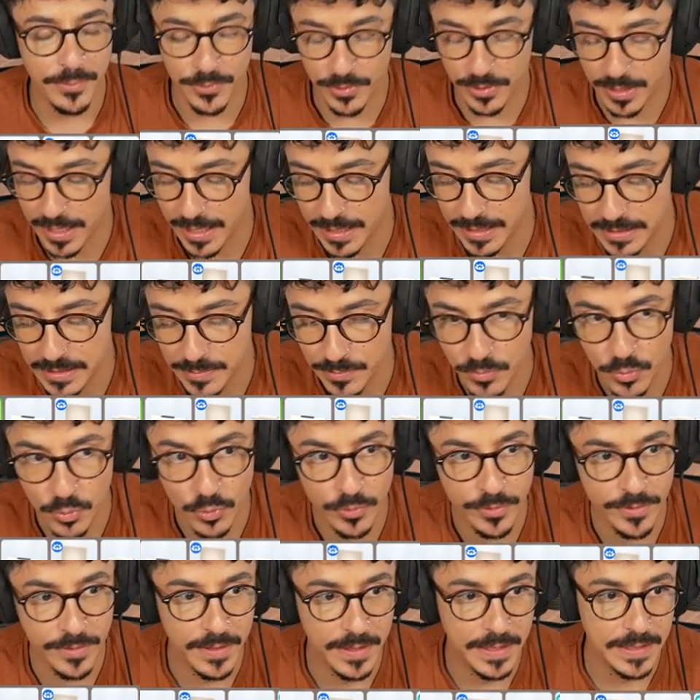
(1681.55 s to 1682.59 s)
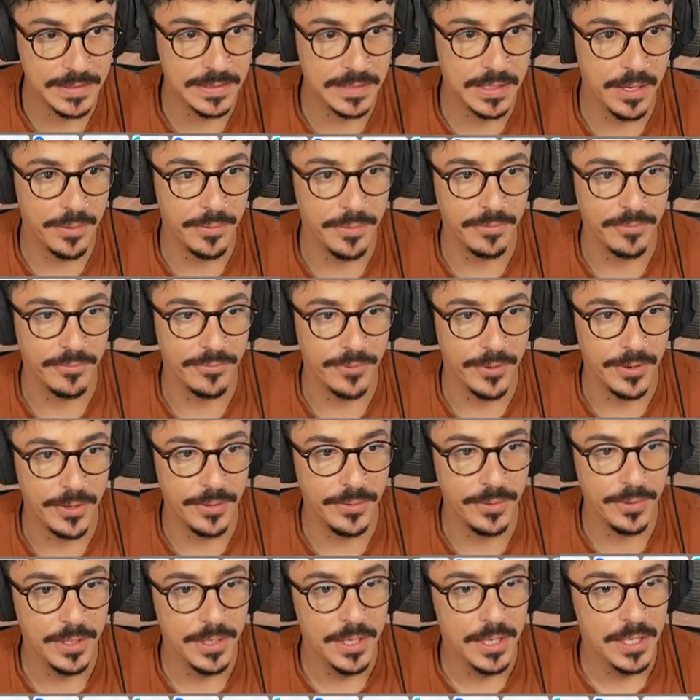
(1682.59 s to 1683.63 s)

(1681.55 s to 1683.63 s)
We're going to add more of these going through.